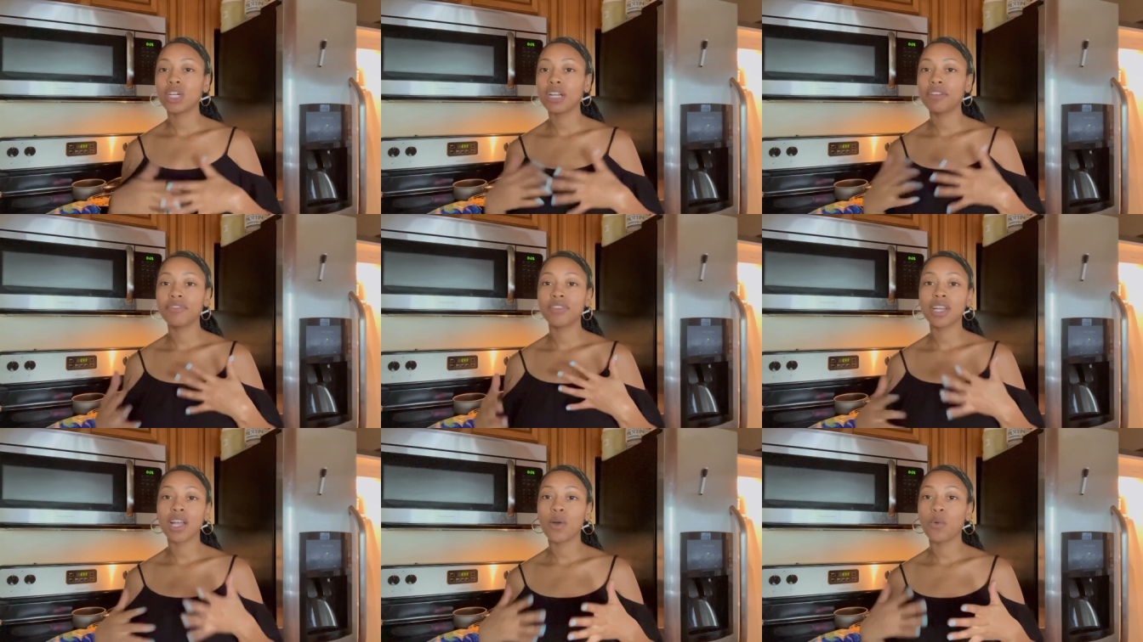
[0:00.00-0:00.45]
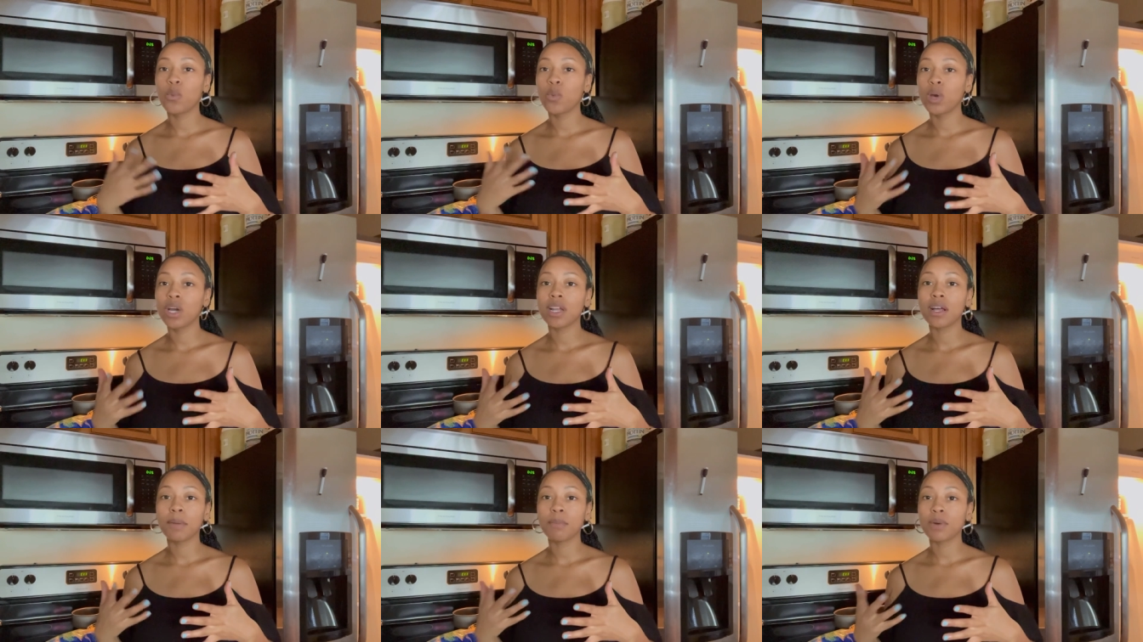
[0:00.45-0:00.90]
to figure out
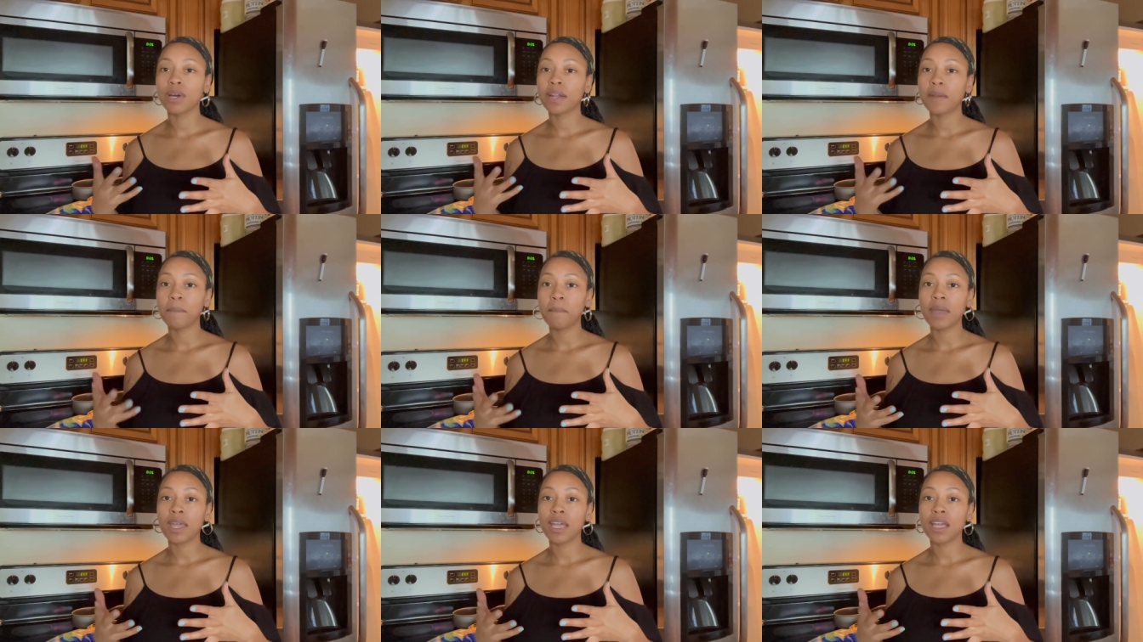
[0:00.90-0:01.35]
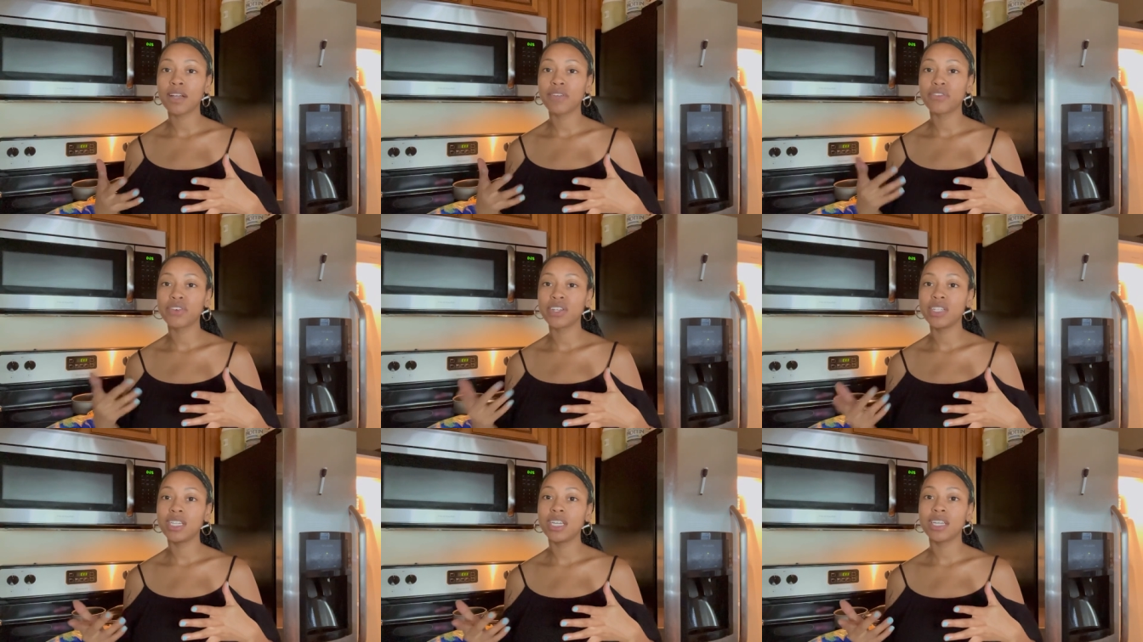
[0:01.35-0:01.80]
what I'm gonna make
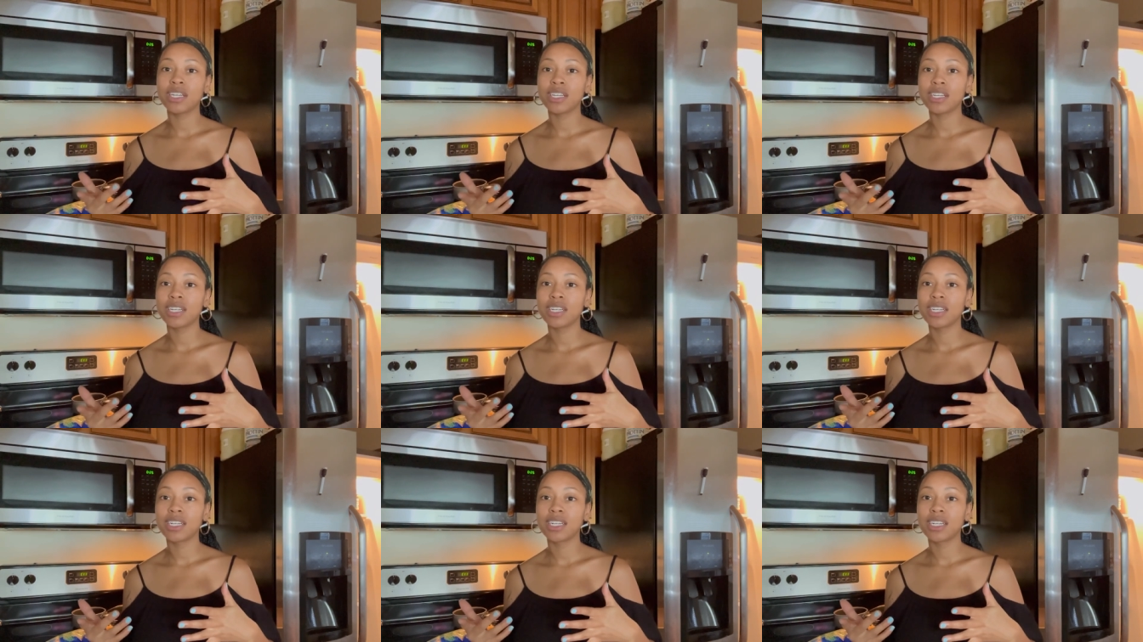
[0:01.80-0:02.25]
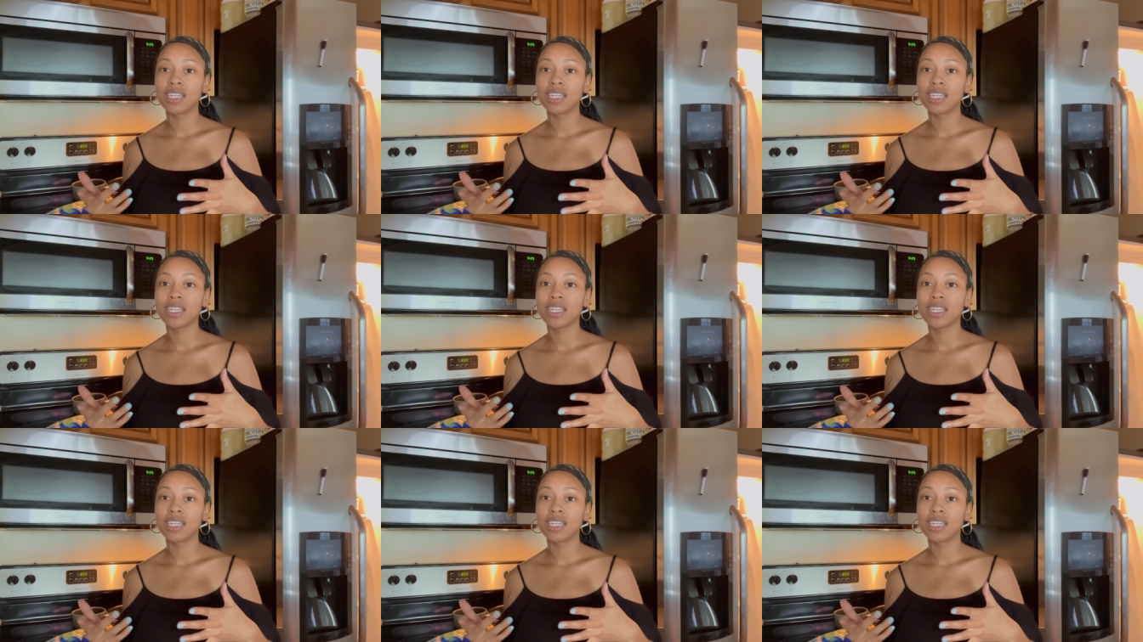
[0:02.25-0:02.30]
for dinner,